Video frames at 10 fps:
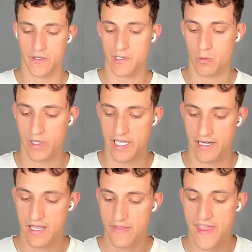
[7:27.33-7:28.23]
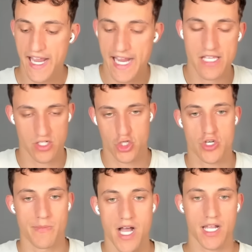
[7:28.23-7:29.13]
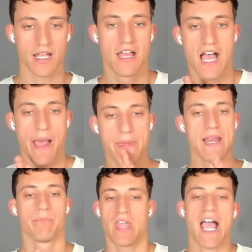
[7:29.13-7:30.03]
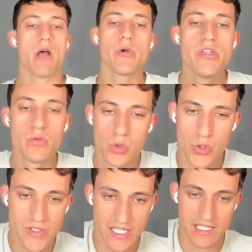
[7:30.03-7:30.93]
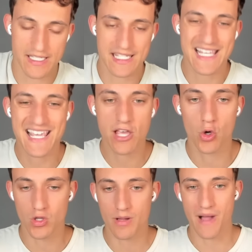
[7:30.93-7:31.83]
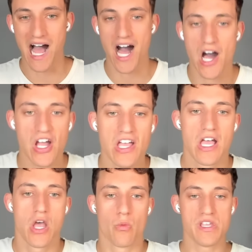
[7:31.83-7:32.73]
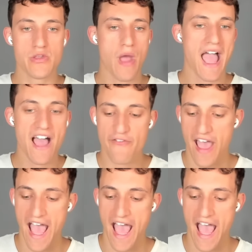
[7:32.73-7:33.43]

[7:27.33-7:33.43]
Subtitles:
little win. That guy's a schmuck. I mean, how are you losing to Sneaky Golem Hog when you have